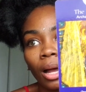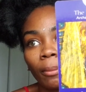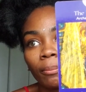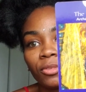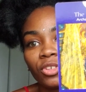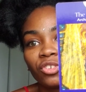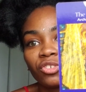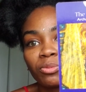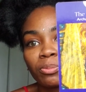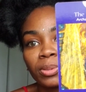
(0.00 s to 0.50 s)

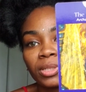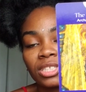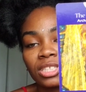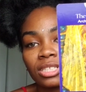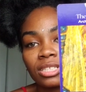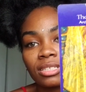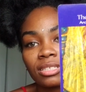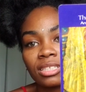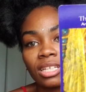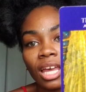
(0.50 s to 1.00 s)
you've
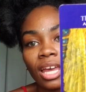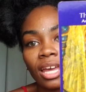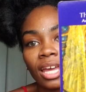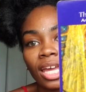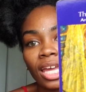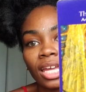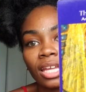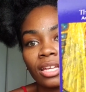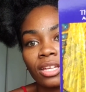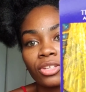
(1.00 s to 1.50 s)
pushed
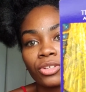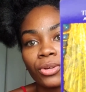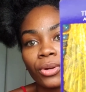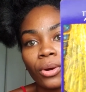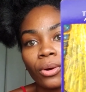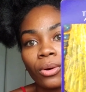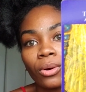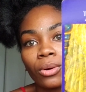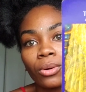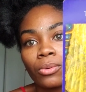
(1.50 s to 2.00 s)
aside your
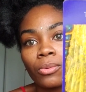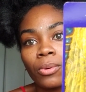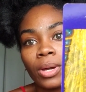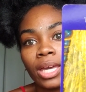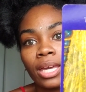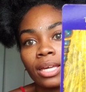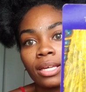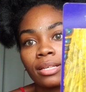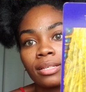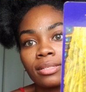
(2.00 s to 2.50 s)
old
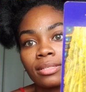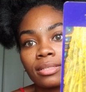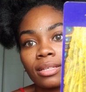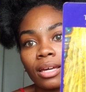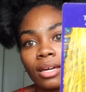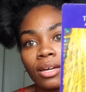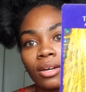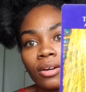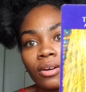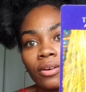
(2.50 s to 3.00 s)
ways
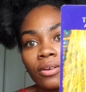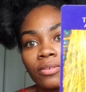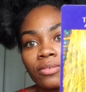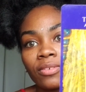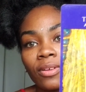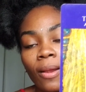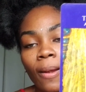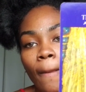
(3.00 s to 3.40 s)
of